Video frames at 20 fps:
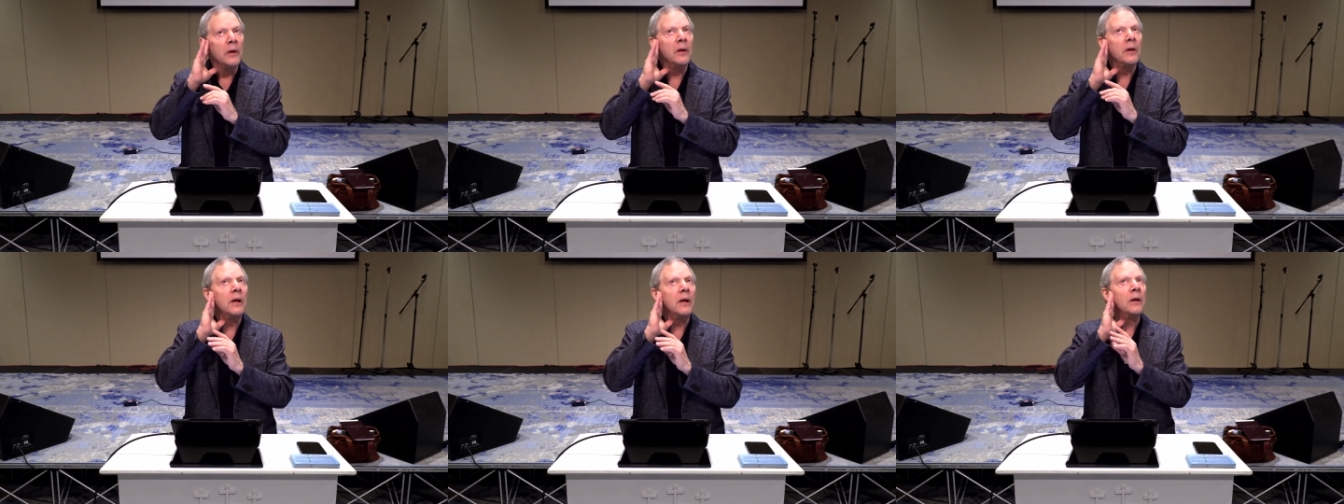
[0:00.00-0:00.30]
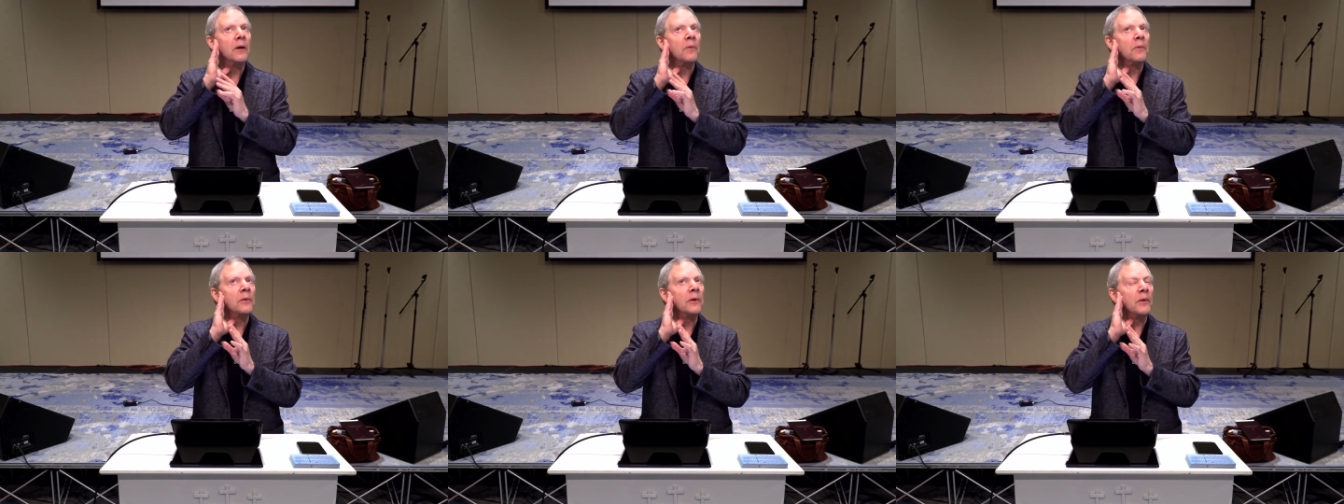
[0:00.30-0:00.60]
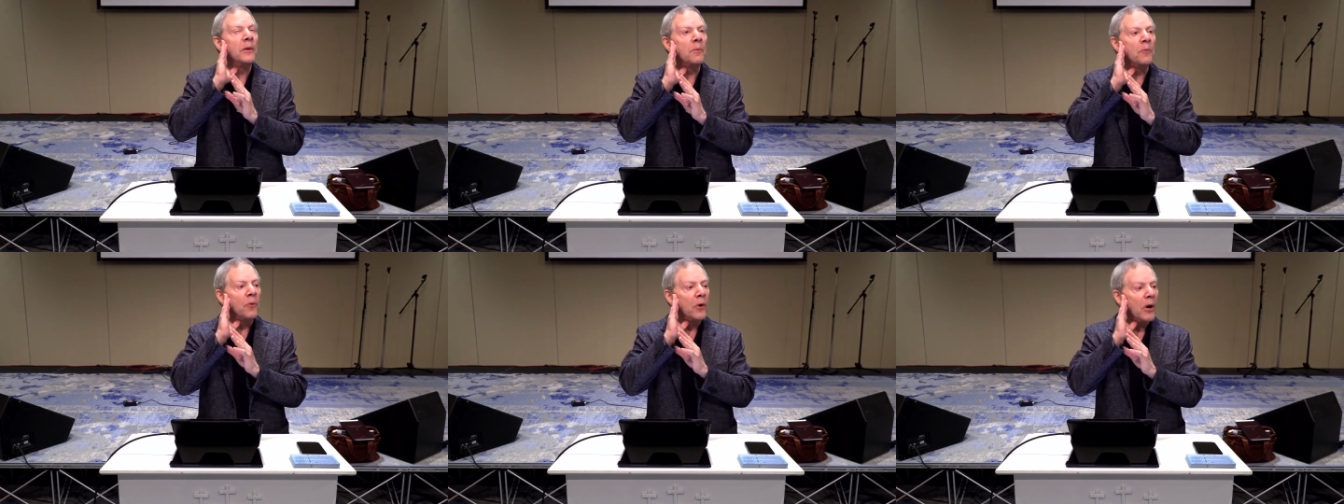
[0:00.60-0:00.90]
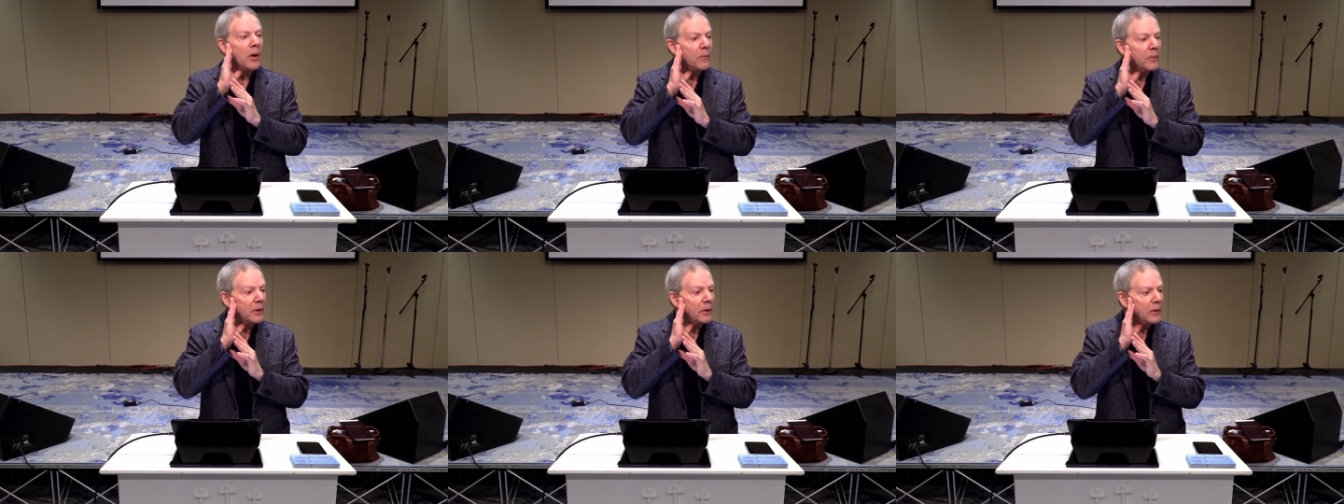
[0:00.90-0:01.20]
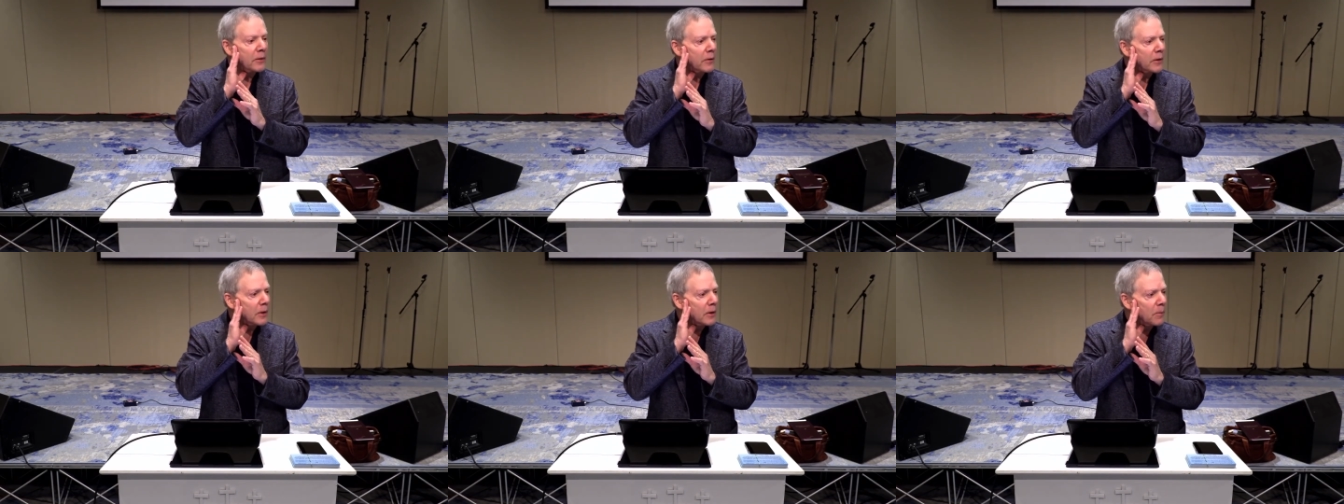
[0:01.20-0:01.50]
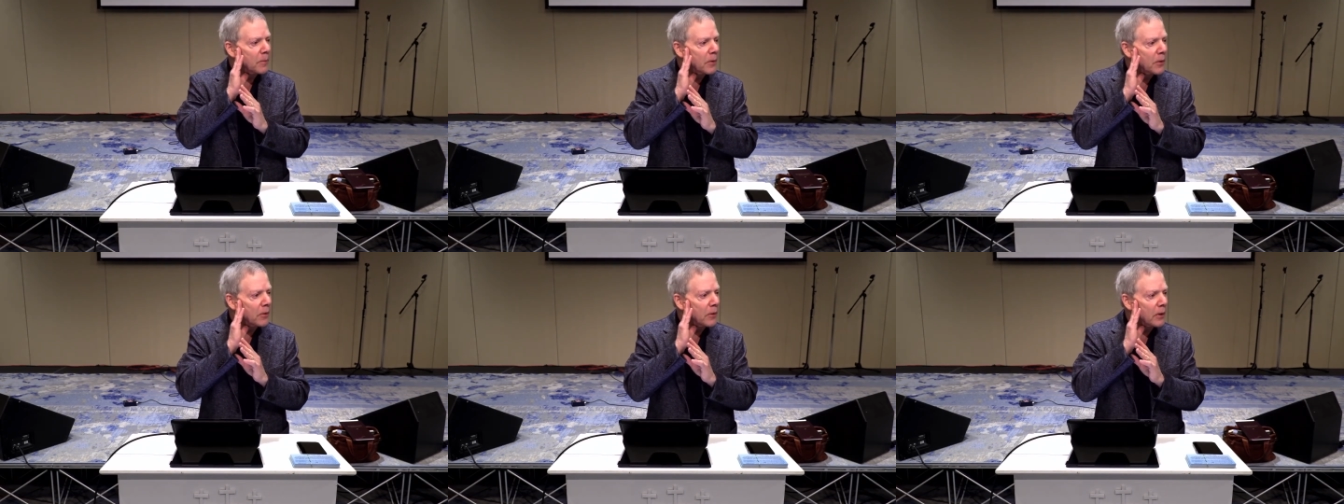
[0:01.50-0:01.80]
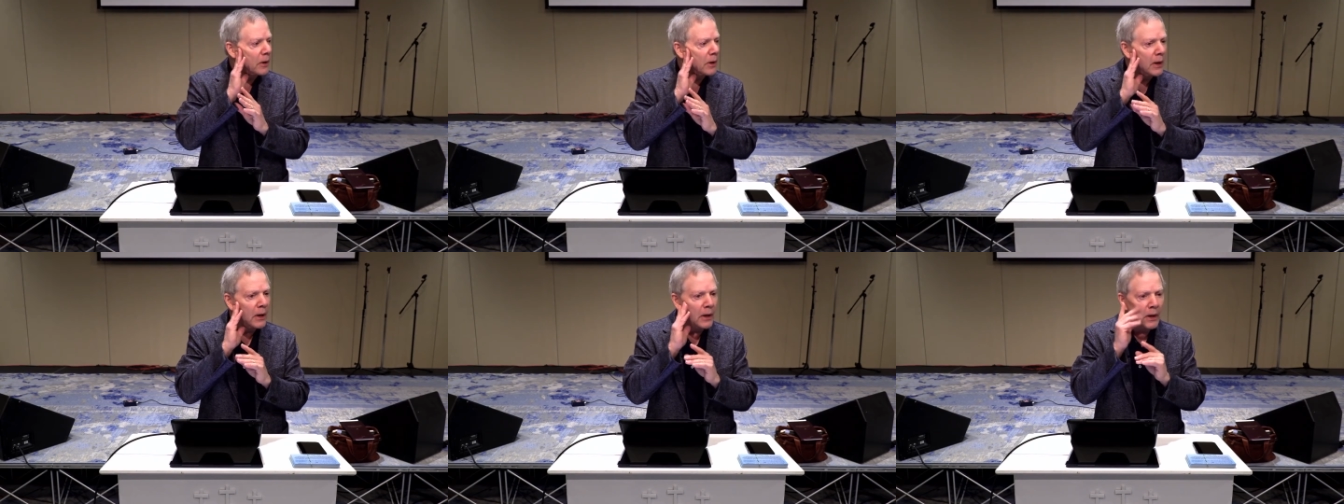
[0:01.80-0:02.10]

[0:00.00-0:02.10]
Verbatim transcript: to the promptings of the Spirit.